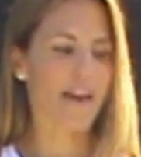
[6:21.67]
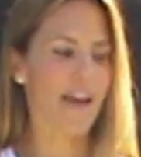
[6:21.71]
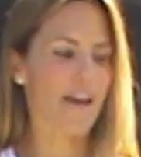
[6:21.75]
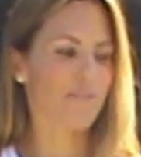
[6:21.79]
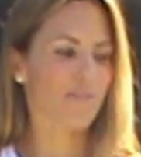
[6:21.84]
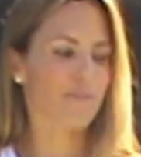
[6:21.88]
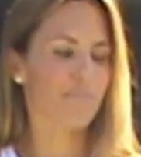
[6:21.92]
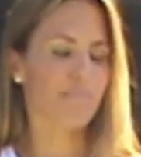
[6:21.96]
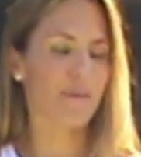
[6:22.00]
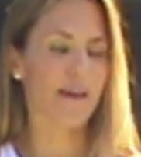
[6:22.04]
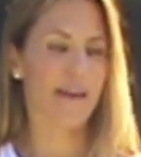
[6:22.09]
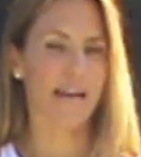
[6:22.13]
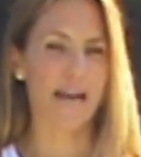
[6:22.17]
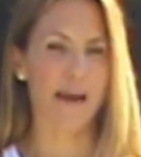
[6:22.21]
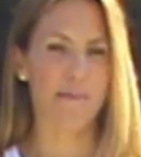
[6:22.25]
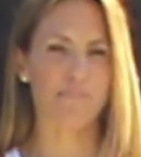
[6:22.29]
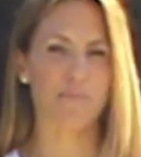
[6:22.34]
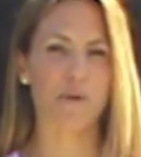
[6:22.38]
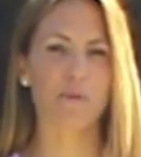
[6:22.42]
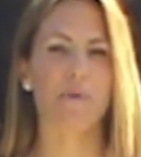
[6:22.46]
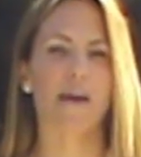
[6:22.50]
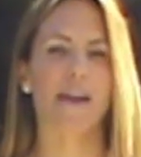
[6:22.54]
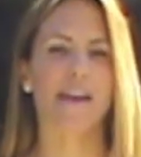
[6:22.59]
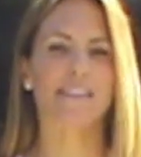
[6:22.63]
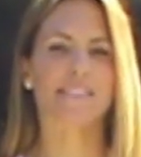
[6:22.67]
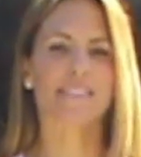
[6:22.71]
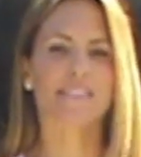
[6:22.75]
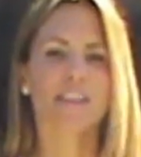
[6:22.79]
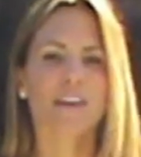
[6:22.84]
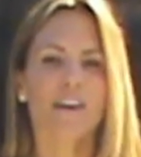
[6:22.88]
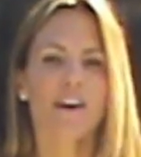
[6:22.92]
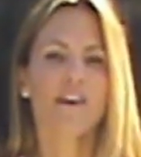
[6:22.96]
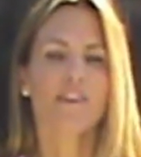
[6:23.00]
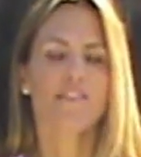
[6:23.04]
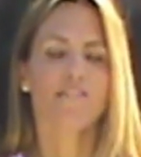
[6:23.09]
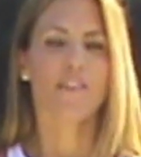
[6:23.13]
And pick up the pace
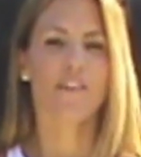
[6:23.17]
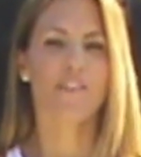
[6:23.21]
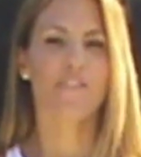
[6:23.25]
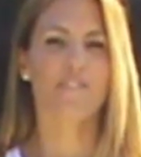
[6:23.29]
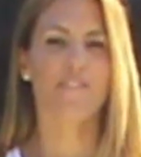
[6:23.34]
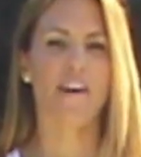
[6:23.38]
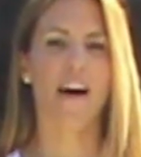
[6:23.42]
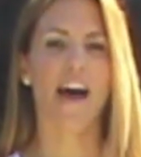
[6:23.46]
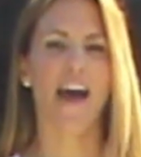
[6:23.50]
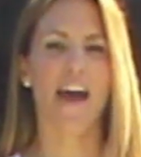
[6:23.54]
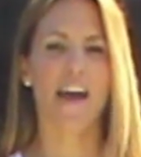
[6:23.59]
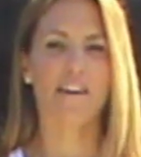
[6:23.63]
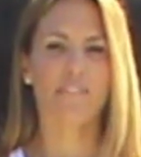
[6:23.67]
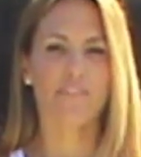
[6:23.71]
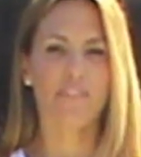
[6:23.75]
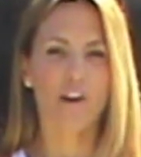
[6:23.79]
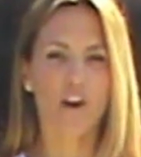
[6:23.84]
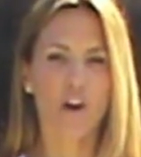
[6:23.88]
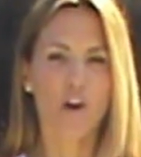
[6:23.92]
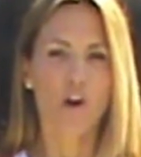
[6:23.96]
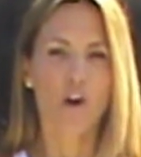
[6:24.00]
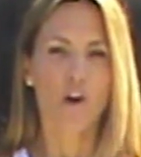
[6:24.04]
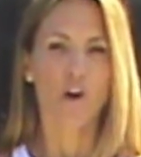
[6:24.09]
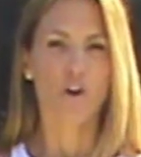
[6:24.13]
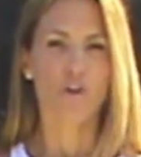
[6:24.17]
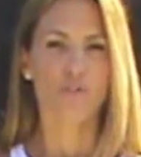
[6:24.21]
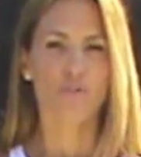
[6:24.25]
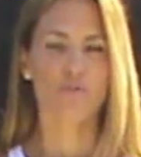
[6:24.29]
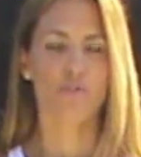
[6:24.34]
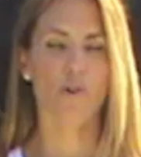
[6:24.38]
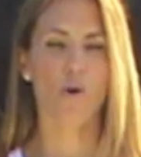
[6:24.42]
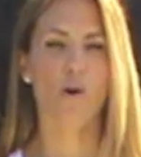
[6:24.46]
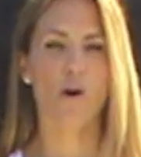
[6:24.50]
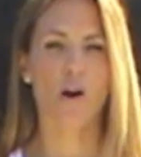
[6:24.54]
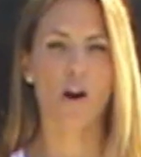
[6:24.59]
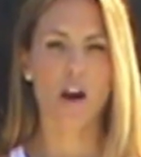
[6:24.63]
for 5,
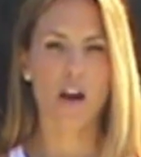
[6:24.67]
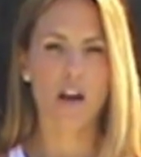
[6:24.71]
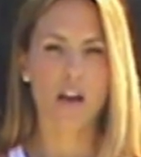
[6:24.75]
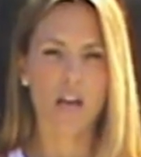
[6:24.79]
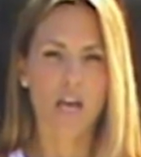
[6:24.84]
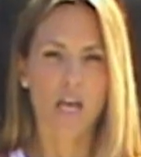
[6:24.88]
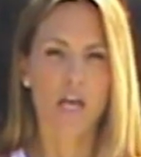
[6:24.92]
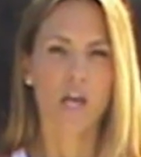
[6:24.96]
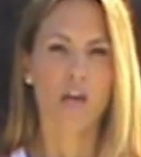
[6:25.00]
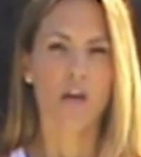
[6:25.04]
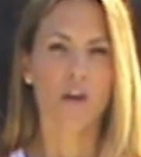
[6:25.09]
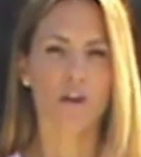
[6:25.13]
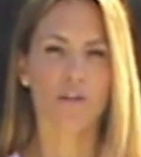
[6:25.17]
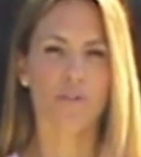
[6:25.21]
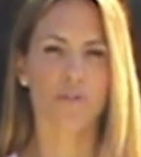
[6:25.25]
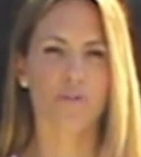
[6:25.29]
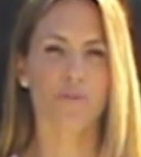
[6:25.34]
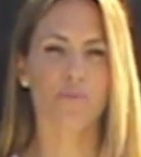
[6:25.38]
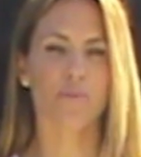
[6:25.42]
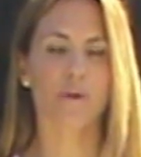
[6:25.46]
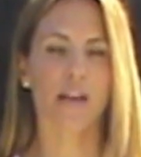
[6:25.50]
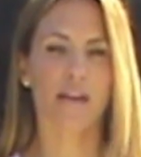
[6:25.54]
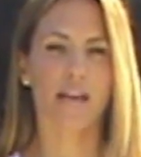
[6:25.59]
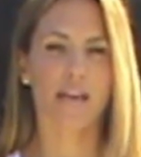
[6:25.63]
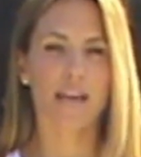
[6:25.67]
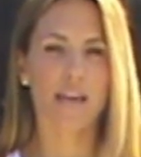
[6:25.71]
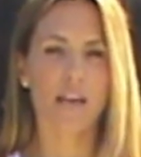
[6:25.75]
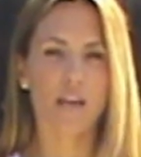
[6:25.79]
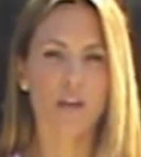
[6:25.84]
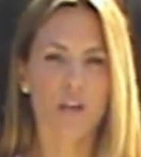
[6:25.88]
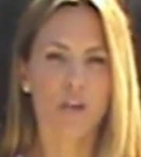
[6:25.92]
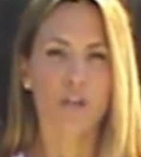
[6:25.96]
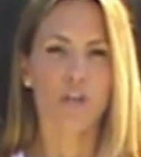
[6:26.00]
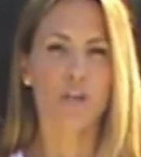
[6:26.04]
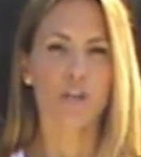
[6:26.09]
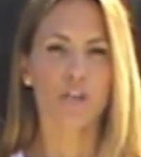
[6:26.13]
4, 3,
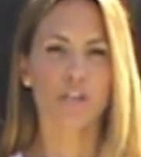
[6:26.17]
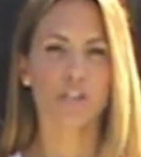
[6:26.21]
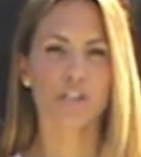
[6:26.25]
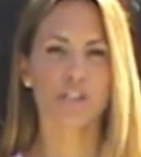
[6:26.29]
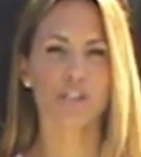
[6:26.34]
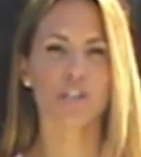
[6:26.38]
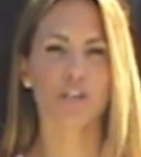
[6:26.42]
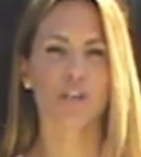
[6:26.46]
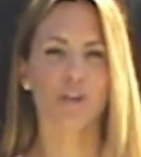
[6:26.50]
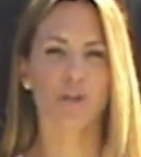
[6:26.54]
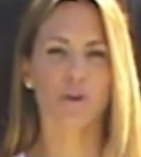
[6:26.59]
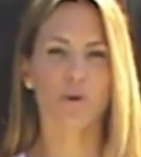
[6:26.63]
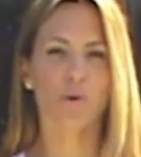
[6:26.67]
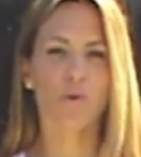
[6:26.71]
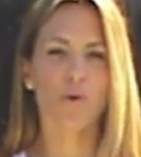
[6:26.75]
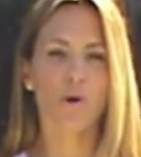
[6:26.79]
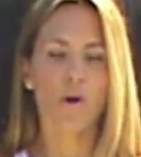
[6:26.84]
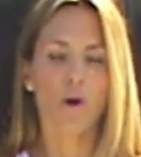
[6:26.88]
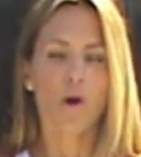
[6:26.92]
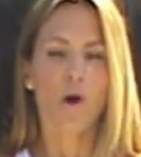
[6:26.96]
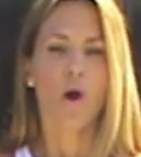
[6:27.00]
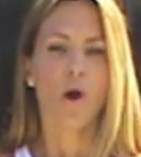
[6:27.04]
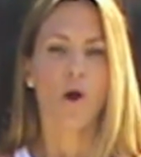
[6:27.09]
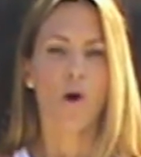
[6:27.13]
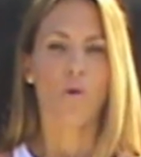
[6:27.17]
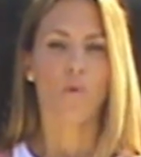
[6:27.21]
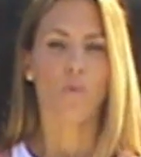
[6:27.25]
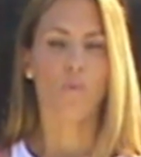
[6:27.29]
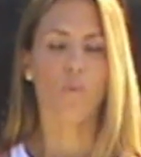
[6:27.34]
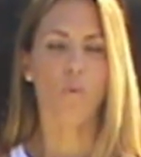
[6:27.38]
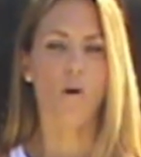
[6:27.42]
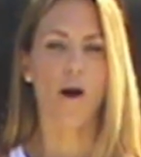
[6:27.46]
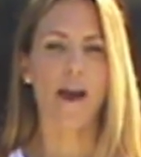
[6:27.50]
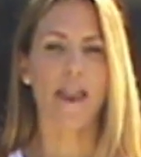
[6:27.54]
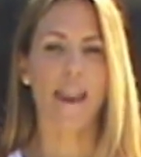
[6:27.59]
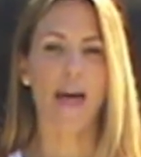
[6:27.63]
2,
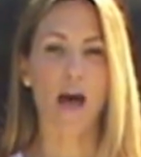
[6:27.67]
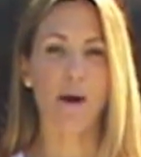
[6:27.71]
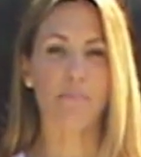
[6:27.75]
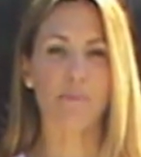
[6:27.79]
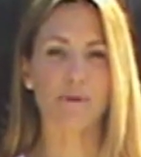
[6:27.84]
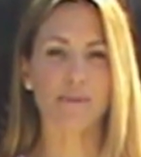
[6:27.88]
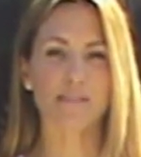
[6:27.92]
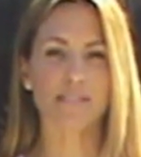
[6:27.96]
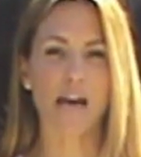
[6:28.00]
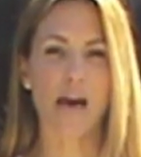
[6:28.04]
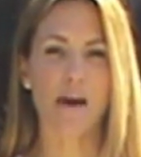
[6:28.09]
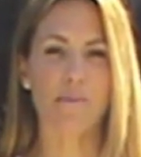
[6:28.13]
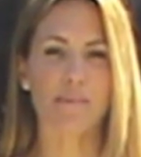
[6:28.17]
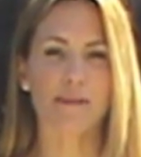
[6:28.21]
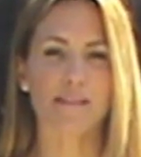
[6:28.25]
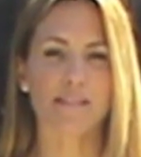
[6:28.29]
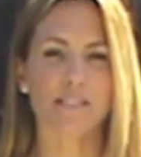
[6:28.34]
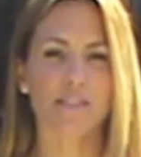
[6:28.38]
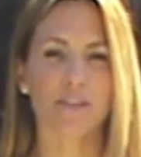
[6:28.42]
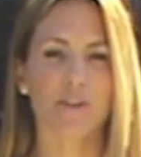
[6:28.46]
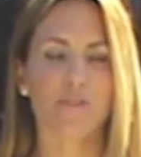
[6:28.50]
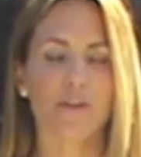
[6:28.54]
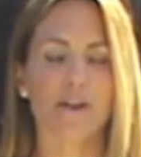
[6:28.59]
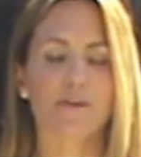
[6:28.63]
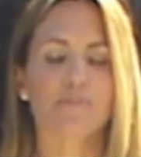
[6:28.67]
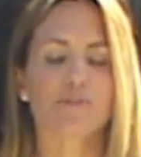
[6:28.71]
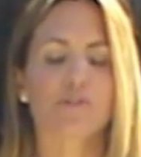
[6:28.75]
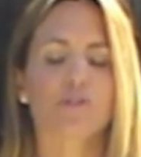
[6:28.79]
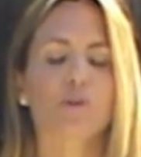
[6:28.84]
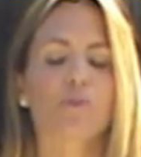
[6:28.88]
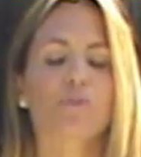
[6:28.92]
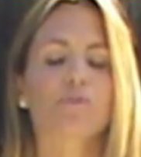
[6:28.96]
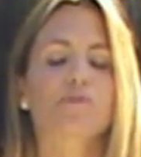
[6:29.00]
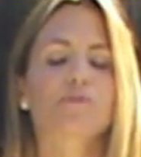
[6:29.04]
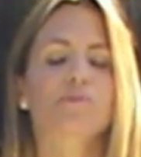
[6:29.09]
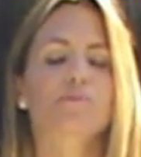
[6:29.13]
1. Elbows come into your ribs,
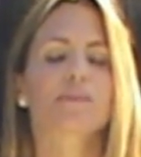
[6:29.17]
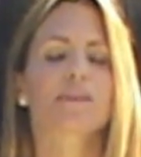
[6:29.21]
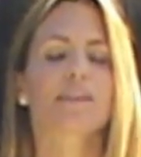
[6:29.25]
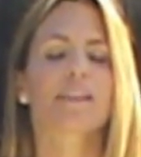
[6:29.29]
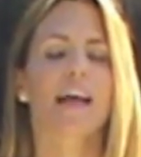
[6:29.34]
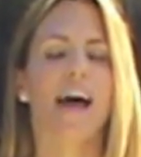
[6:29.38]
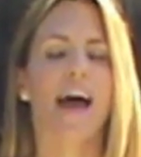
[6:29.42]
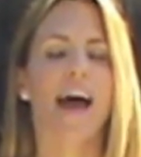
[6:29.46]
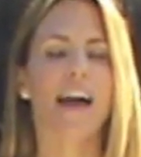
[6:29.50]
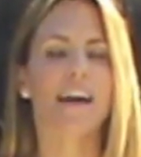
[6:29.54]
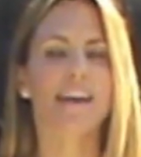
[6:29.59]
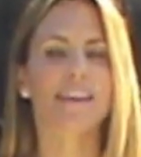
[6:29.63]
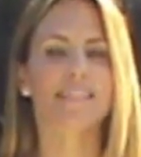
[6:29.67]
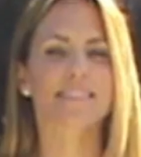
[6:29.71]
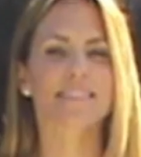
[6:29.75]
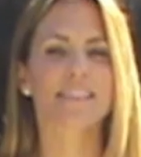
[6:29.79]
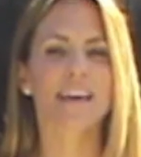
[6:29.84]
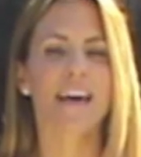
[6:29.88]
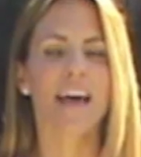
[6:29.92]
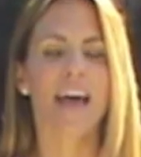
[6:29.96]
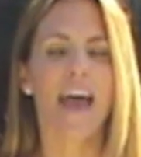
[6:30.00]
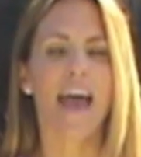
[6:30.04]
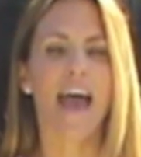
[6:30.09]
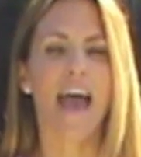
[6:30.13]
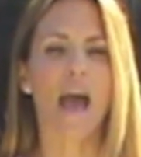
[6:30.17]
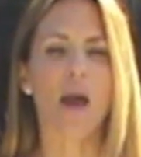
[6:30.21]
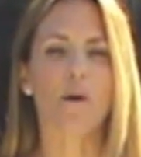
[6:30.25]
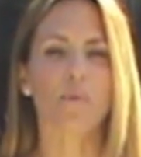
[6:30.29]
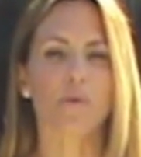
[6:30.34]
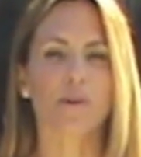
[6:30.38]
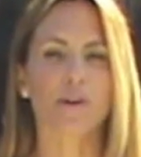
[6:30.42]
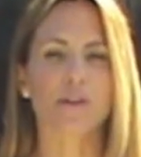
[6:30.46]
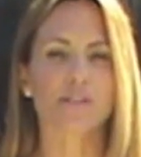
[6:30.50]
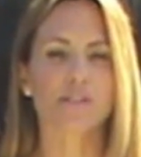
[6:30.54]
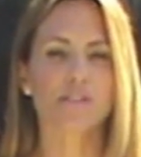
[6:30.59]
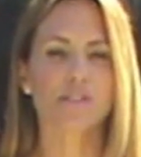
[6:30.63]
shoulders relax, and
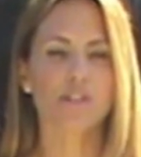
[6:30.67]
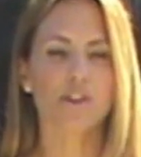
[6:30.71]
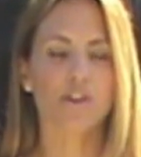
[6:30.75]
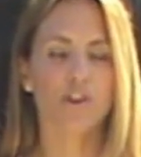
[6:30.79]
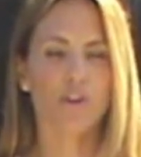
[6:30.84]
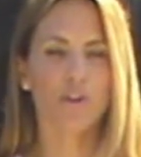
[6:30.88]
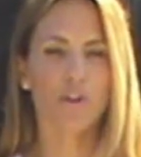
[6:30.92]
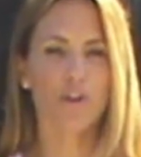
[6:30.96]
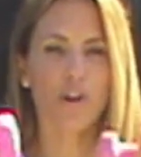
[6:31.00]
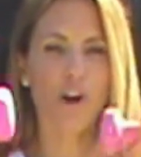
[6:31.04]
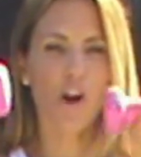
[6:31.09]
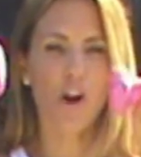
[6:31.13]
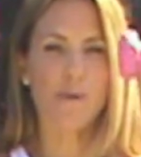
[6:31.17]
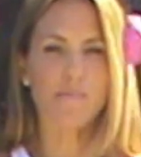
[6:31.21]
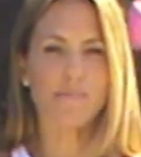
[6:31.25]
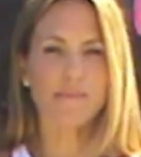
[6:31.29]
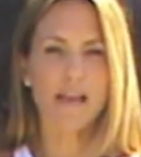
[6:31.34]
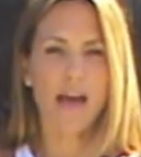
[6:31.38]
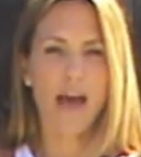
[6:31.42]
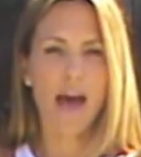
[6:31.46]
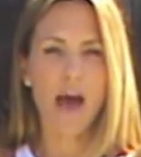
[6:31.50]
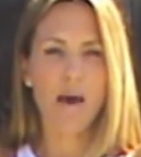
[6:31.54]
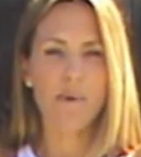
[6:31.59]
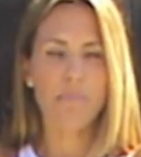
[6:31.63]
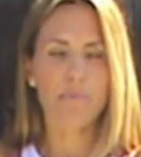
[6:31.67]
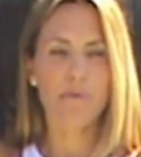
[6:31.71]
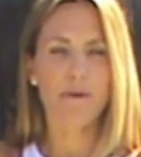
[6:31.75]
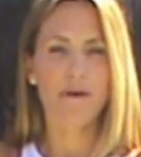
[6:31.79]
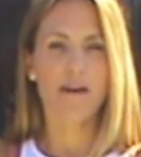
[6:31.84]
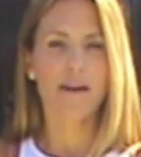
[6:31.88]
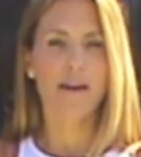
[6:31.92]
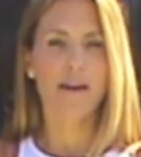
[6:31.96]
we're going to circle your arms up